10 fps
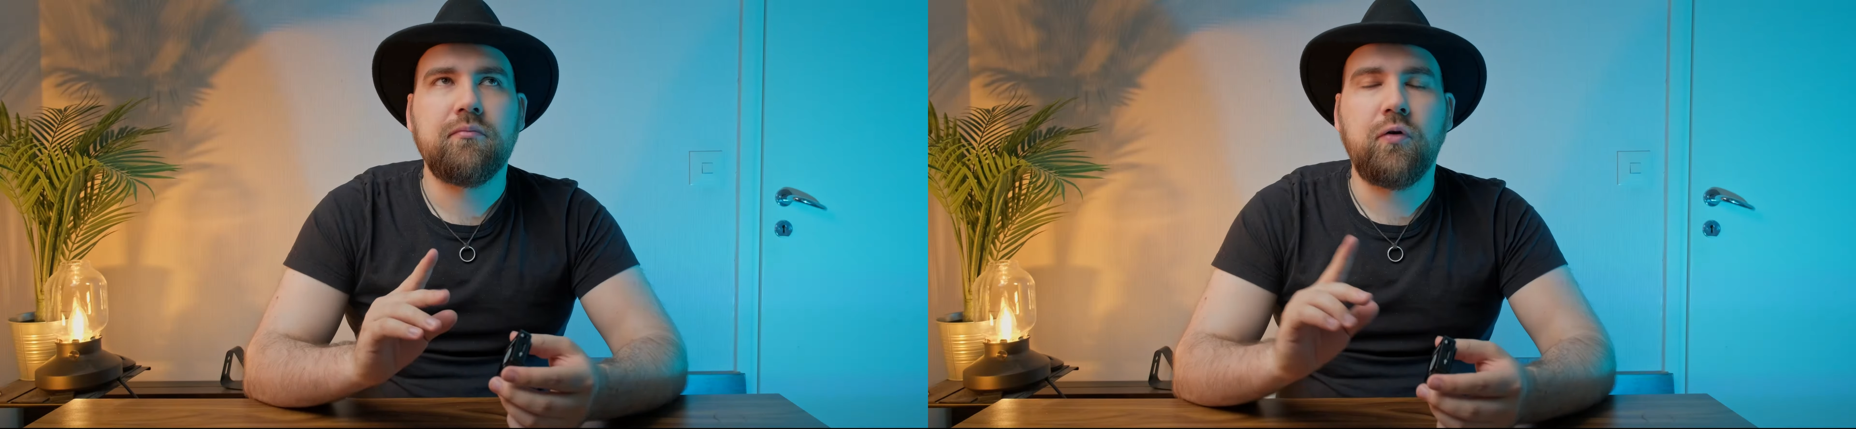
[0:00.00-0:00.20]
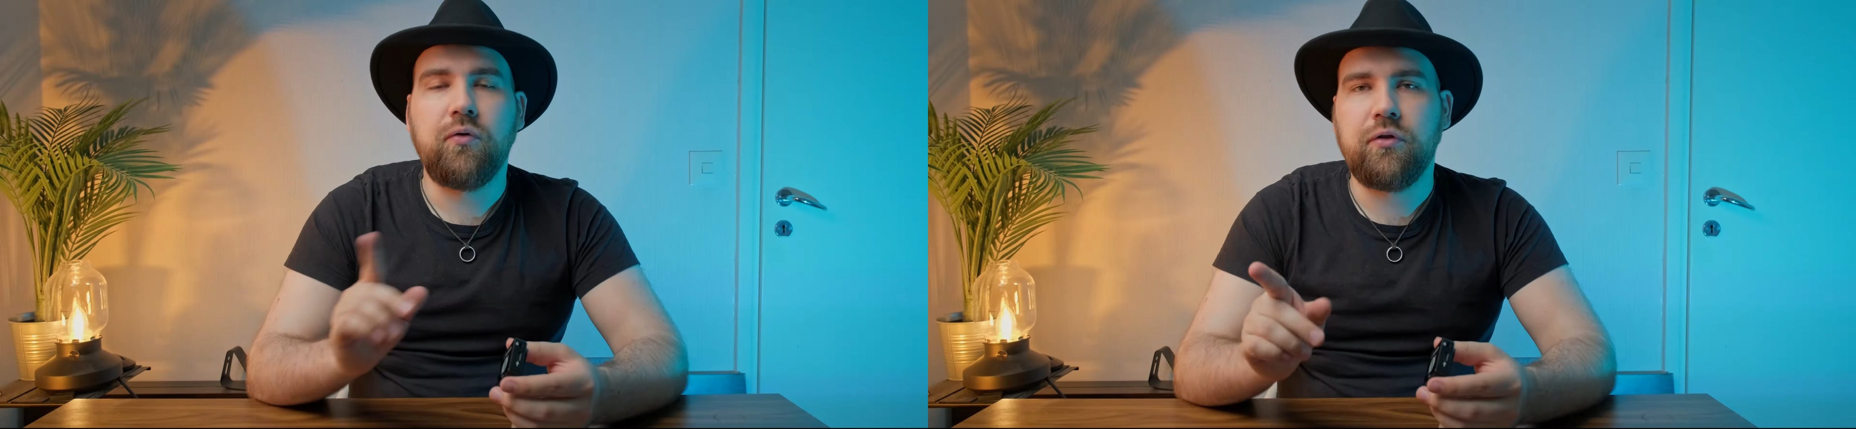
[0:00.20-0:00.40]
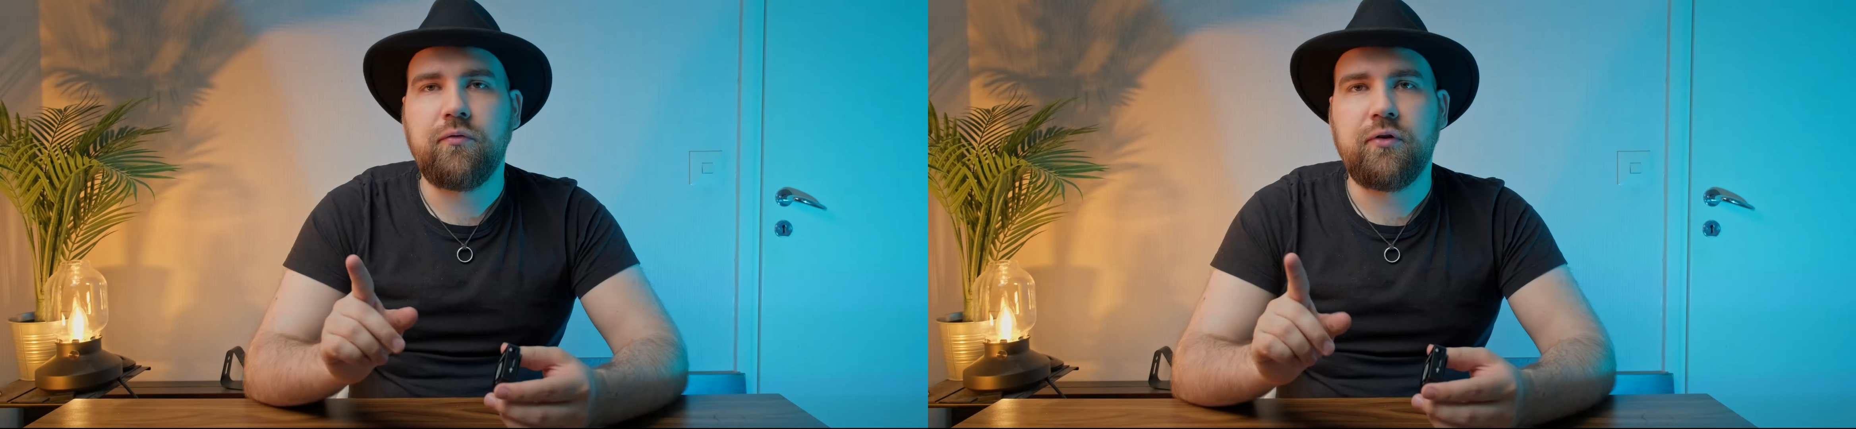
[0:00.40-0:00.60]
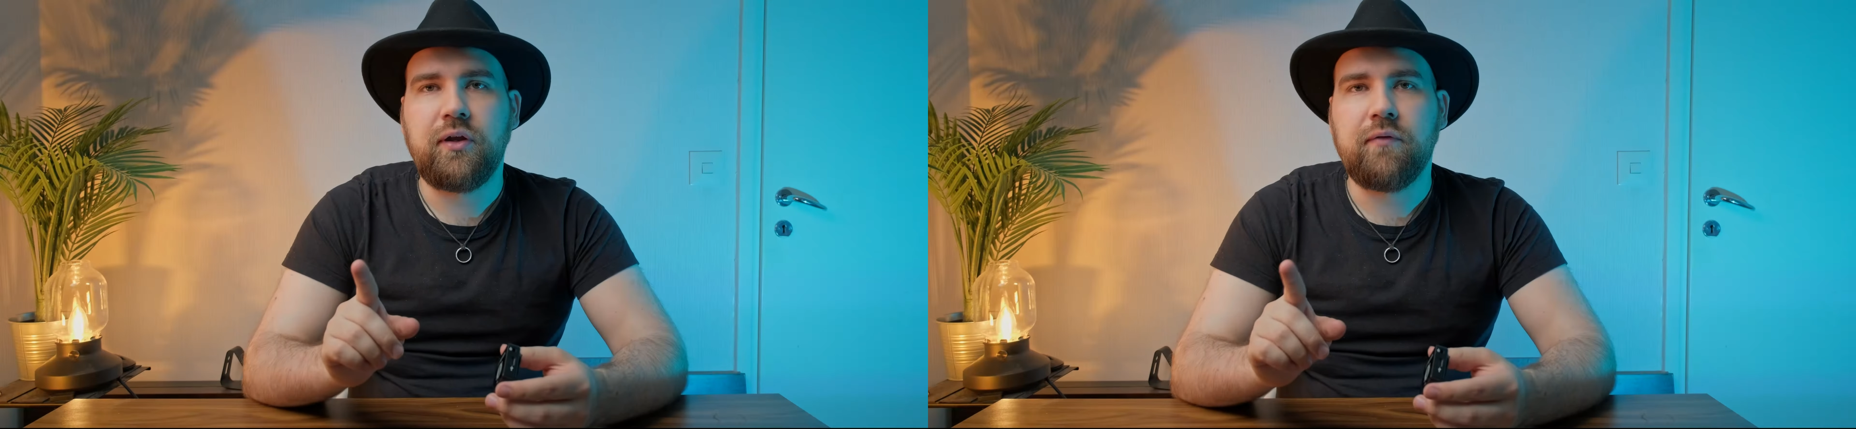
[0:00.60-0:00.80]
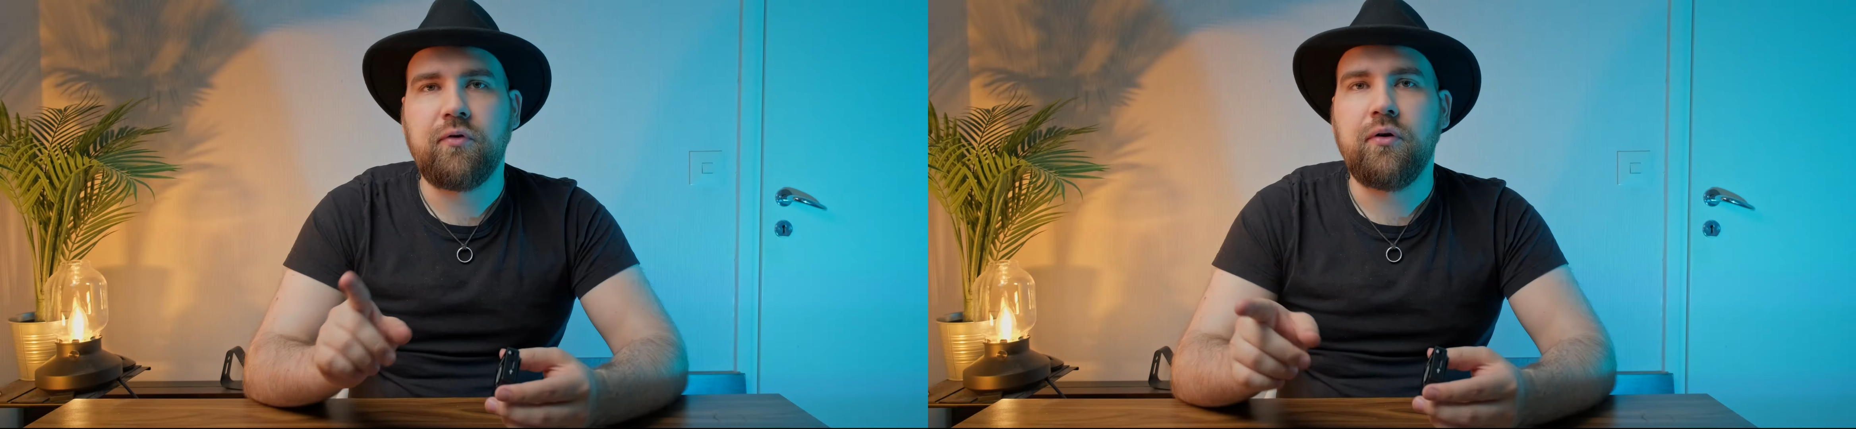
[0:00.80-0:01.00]
or the
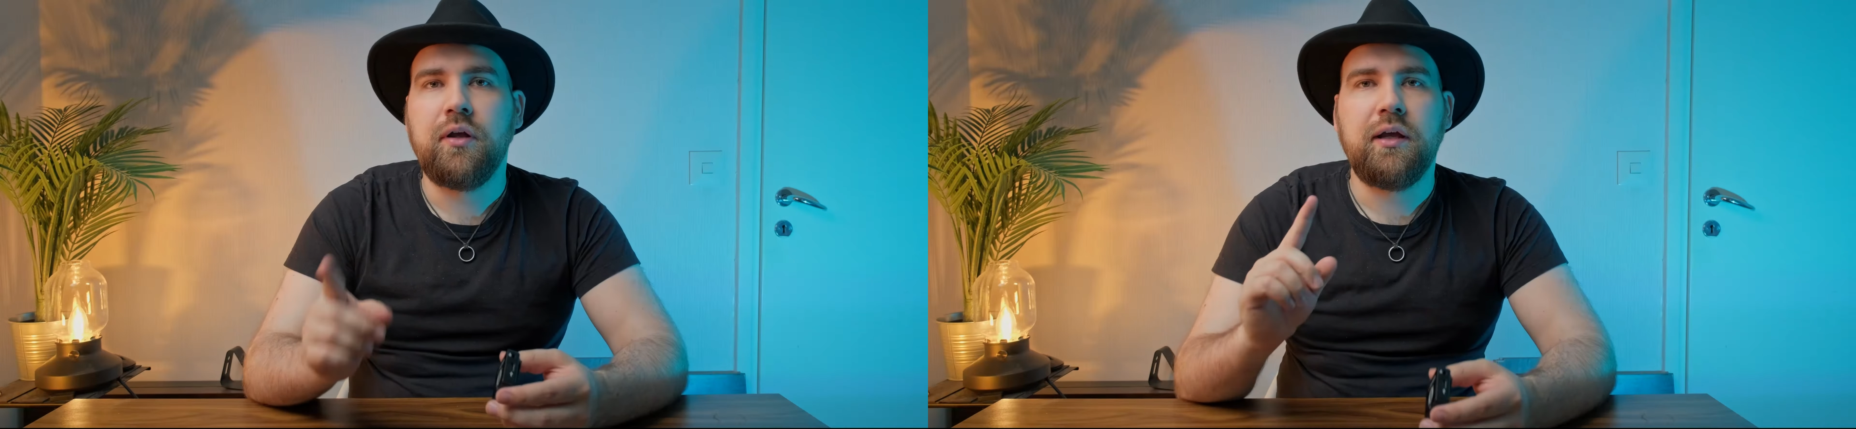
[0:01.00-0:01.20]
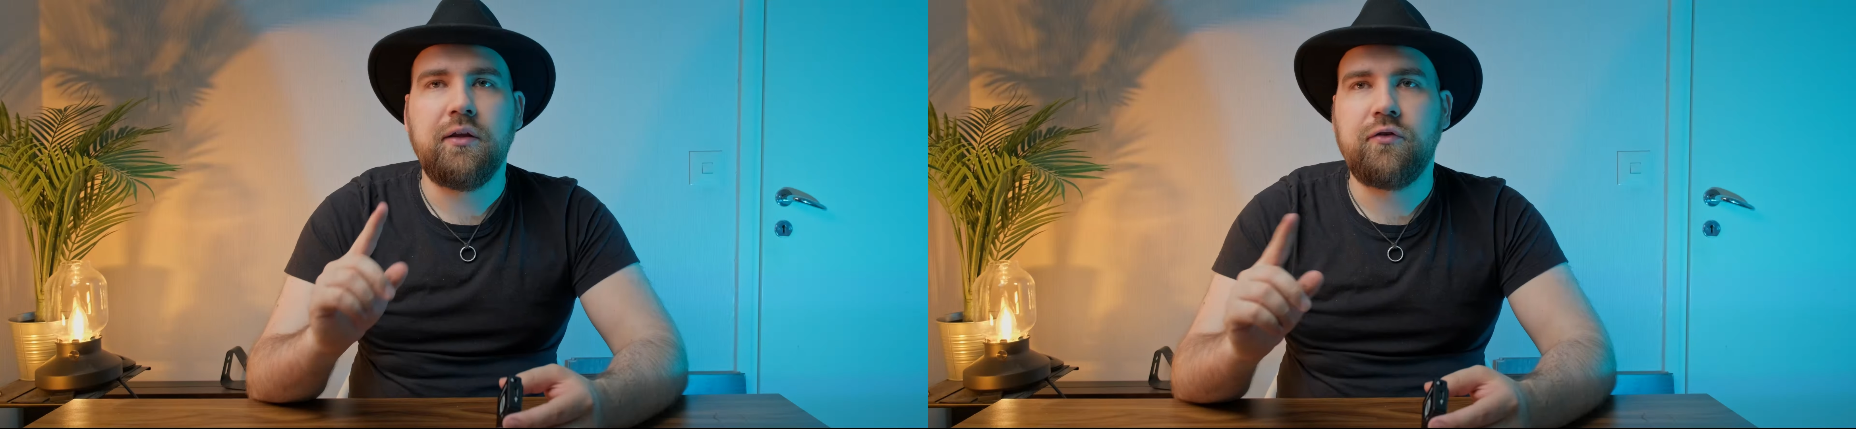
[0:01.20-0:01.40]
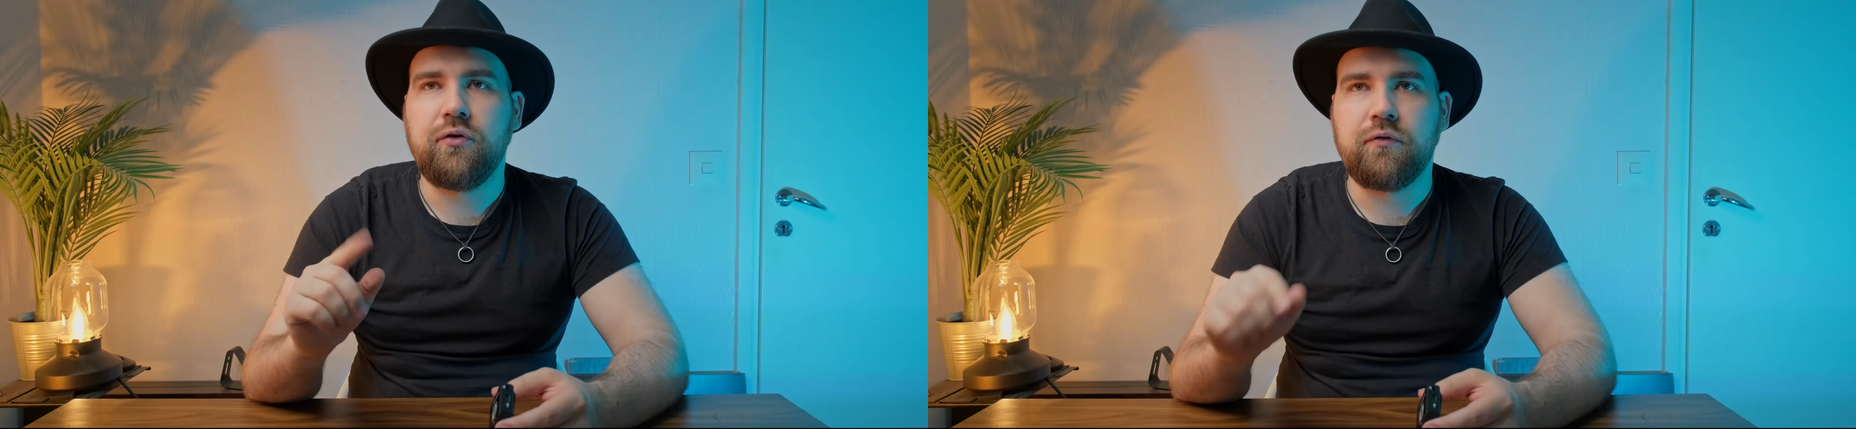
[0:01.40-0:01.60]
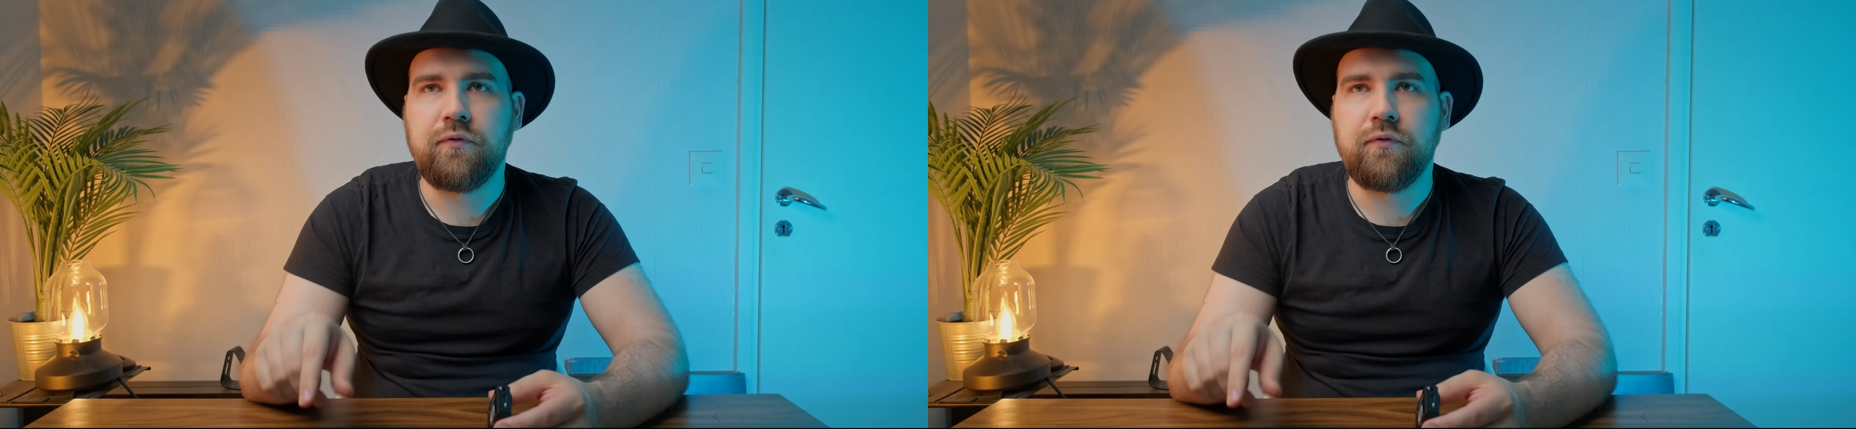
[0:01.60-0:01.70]
receiver into your